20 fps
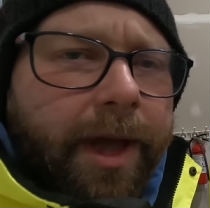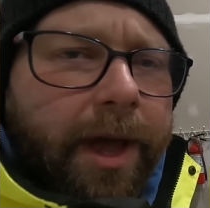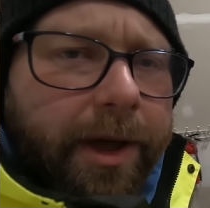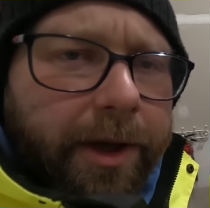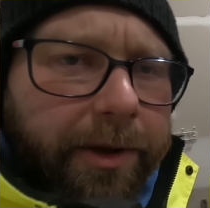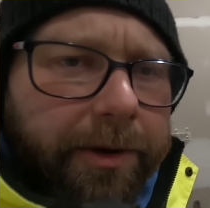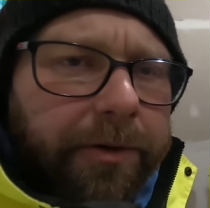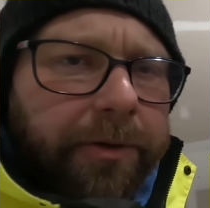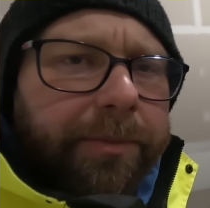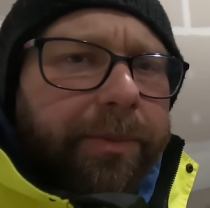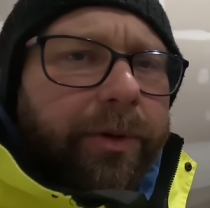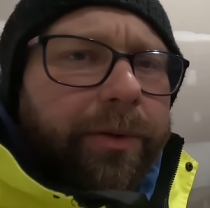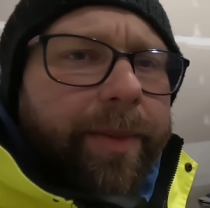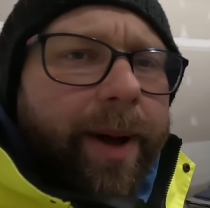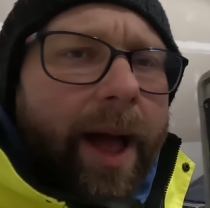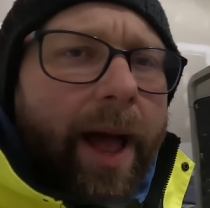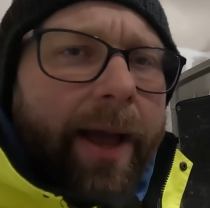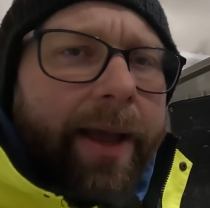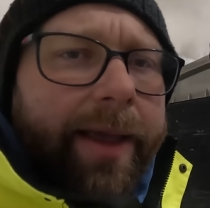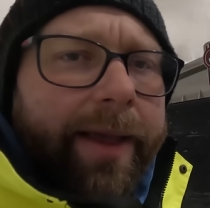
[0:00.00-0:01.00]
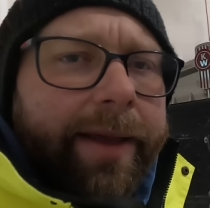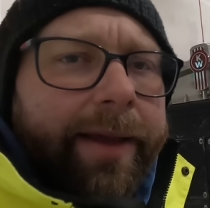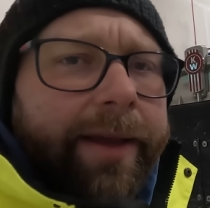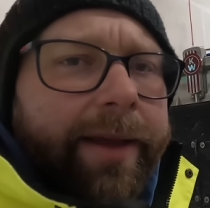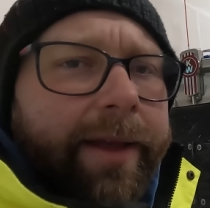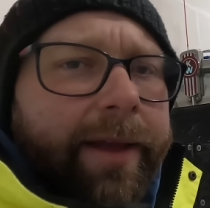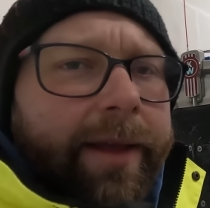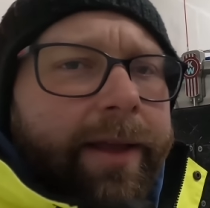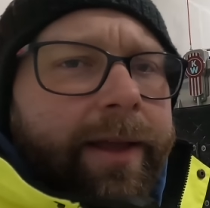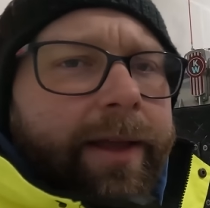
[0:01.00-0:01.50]
I got old Blue back.
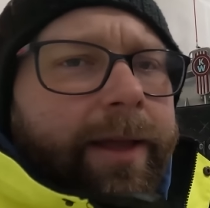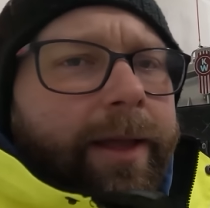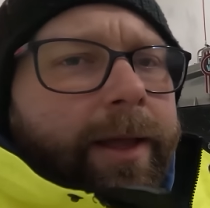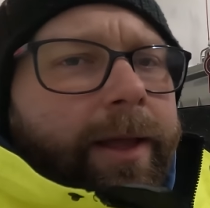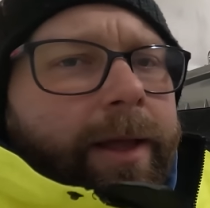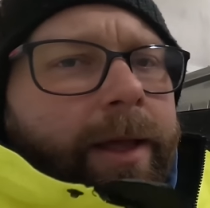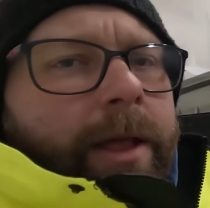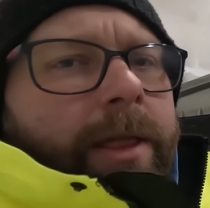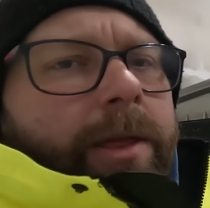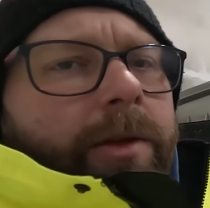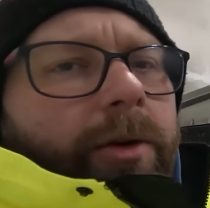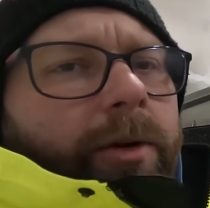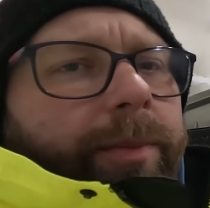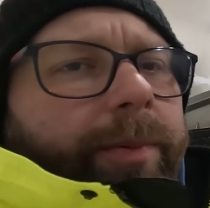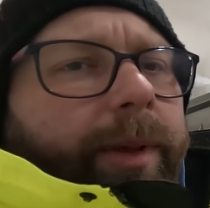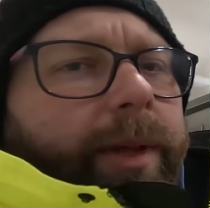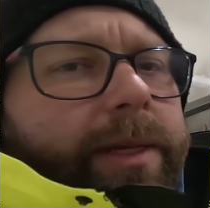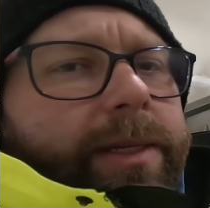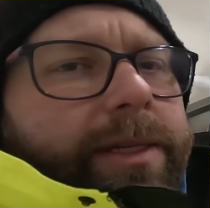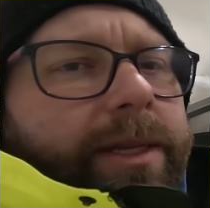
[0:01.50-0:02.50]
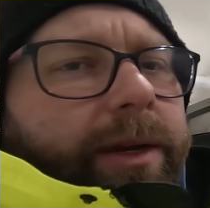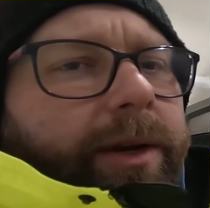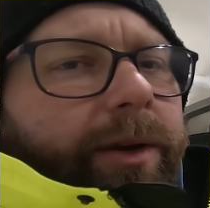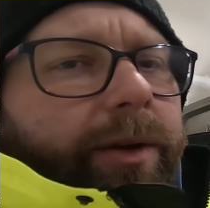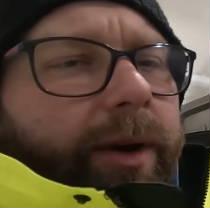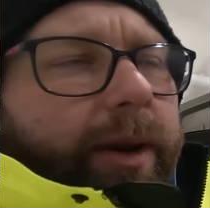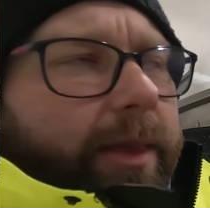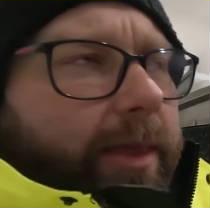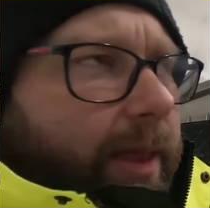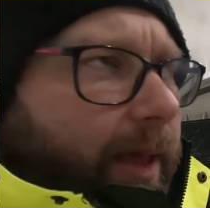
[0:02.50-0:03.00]
They replaced
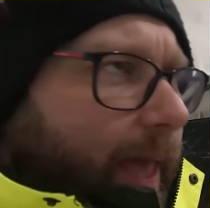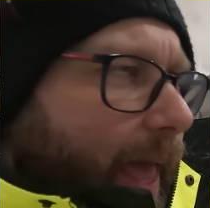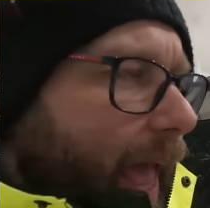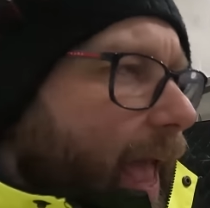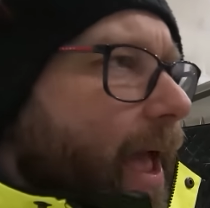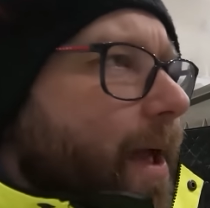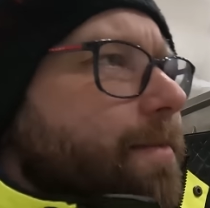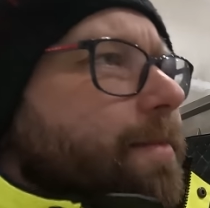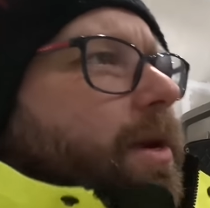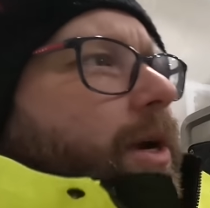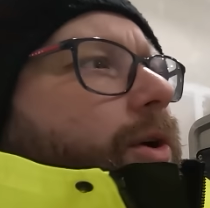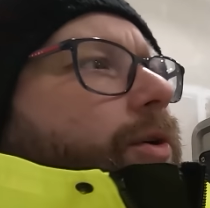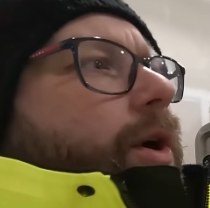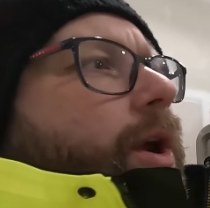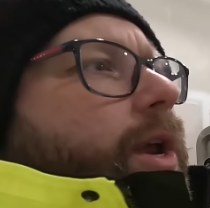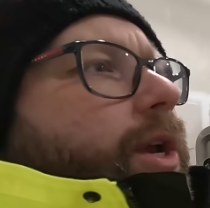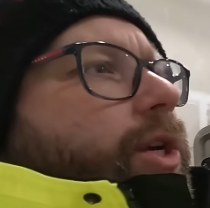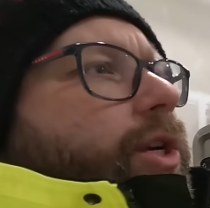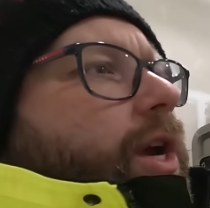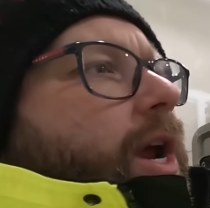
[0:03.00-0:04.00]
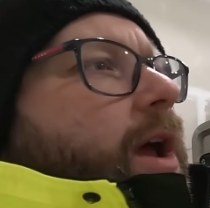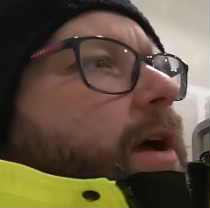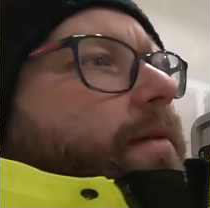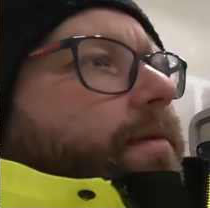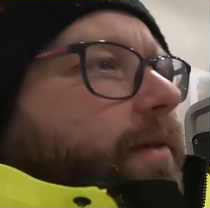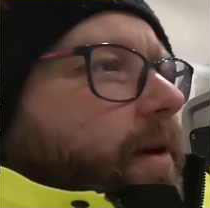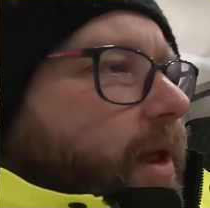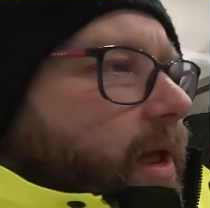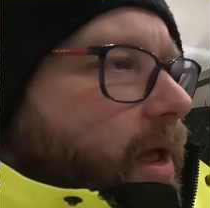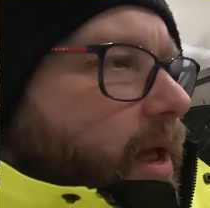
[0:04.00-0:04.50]
the cam and
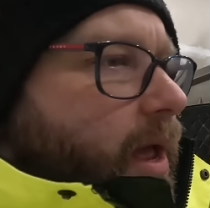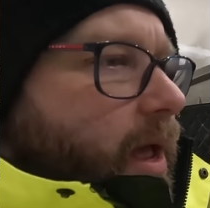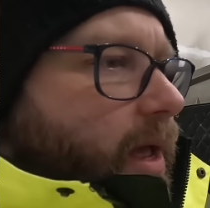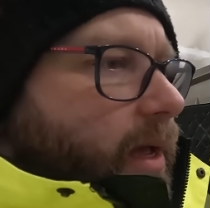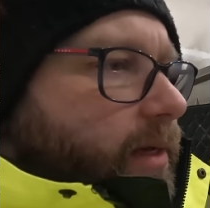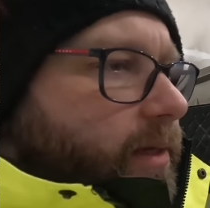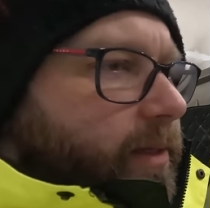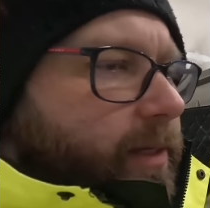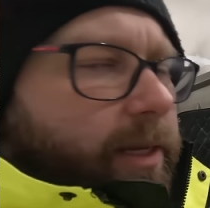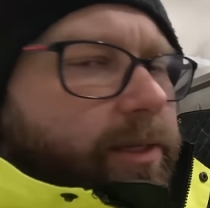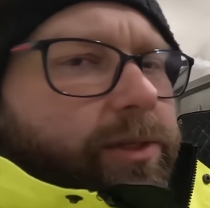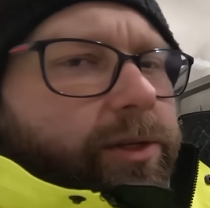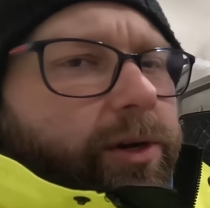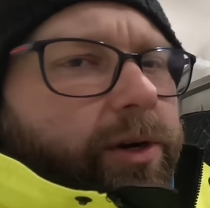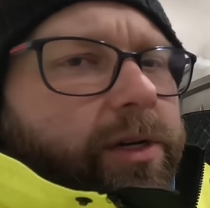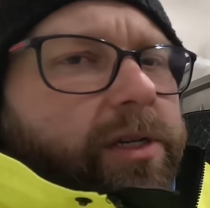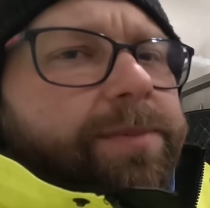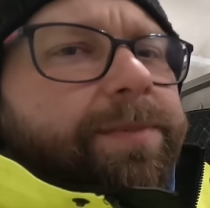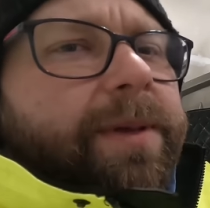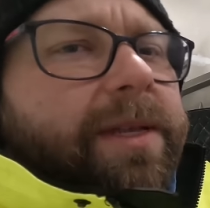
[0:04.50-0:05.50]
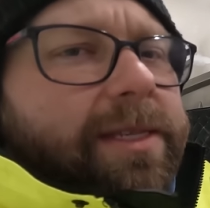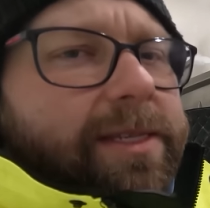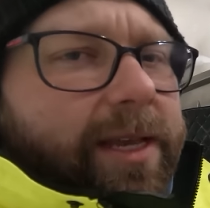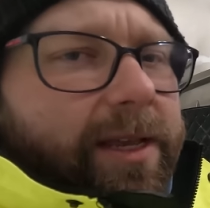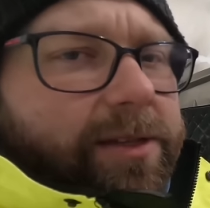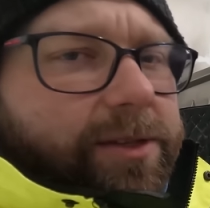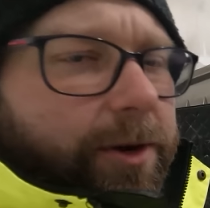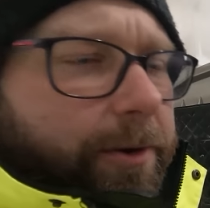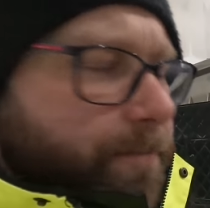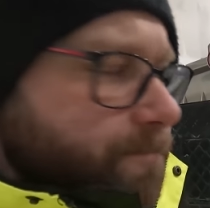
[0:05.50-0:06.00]
crankshaft sensor, speed
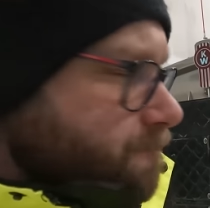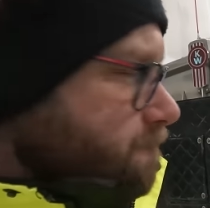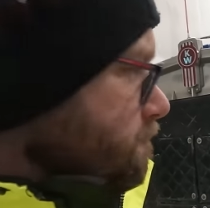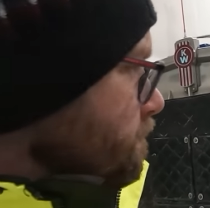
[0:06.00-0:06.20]
sensor,